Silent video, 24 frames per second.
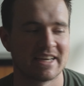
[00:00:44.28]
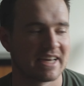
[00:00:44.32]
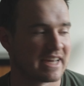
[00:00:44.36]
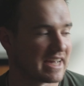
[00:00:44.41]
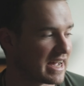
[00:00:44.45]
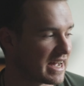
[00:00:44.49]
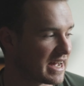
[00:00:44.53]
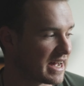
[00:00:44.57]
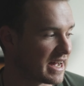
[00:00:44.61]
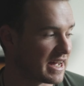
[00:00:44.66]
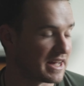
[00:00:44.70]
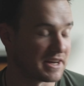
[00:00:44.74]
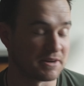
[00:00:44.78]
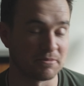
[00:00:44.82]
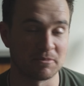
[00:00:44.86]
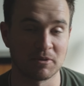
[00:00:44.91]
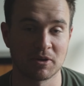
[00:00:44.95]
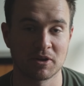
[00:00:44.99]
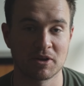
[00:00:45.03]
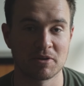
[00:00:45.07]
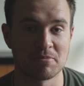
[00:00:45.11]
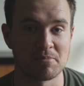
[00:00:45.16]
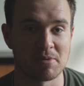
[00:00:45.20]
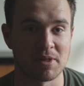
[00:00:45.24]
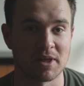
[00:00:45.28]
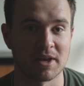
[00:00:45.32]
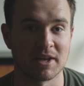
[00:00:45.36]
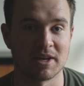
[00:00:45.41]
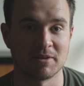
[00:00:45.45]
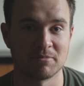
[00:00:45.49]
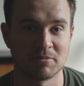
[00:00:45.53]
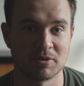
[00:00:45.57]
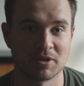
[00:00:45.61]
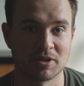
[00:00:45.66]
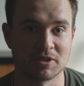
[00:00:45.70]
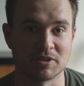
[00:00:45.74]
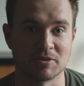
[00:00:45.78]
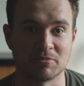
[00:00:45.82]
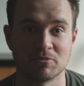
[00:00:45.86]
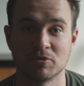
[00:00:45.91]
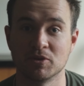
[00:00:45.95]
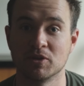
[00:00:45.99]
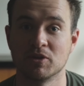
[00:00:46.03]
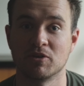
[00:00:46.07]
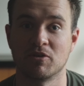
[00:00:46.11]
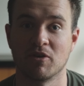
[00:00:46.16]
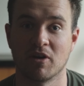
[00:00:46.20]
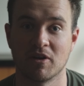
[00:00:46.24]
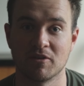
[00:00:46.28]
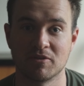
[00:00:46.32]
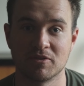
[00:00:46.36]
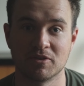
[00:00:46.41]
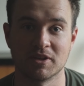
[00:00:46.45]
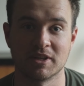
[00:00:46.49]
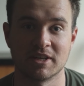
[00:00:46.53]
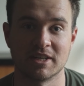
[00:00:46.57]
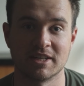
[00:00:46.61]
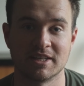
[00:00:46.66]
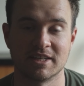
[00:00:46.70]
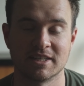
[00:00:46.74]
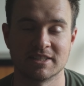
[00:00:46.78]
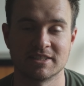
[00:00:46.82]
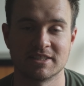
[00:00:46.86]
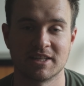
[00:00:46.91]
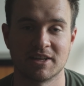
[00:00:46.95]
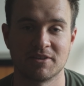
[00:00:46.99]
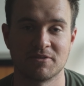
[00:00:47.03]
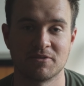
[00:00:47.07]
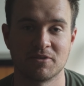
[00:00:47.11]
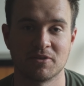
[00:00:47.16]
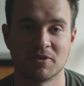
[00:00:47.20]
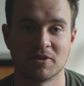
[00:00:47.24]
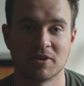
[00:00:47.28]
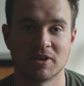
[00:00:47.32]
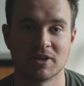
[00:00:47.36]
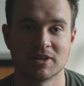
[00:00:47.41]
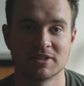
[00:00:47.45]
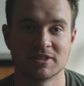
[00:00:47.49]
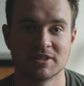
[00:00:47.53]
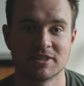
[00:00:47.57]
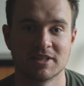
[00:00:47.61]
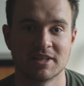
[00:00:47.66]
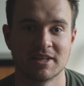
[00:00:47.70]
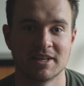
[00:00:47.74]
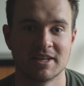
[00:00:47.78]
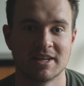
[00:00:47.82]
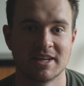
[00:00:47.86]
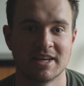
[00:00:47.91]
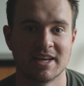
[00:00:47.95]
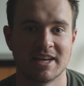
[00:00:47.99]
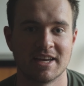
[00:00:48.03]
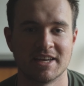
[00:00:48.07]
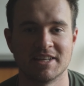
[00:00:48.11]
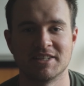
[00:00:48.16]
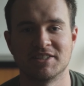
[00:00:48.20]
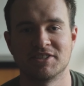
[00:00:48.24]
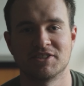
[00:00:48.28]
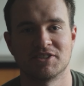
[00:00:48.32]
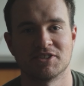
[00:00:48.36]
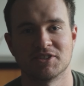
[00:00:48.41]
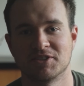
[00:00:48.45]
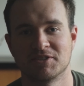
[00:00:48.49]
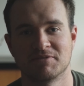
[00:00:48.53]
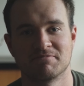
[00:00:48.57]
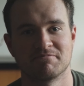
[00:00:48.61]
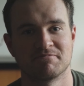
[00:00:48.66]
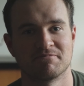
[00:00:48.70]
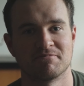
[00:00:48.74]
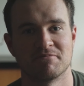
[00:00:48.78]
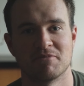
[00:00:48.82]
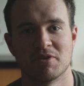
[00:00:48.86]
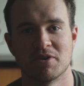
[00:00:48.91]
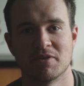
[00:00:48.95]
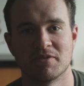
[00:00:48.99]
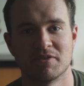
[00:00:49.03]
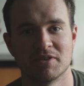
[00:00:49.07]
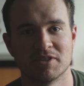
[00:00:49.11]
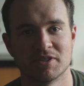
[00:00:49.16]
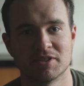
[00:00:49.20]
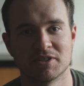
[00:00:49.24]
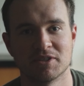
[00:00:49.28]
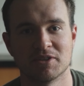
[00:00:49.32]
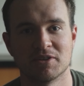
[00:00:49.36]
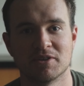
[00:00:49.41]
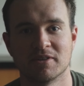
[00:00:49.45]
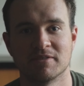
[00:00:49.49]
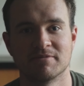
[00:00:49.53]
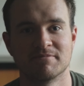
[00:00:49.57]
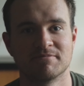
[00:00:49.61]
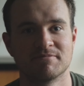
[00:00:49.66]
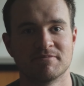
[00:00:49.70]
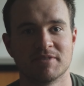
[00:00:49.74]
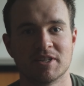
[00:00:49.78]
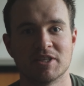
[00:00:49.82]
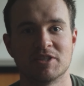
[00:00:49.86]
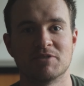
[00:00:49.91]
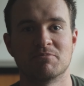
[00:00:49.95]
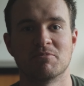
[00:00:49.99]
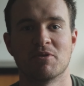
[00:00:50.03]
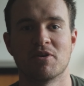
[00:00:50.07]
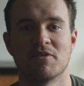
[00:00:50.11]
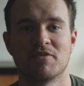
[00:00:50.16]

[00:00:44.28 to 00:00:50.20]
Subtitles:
And I'm not complaining because I'm really grateful that he does that for us. It's just Murphy's Law. It's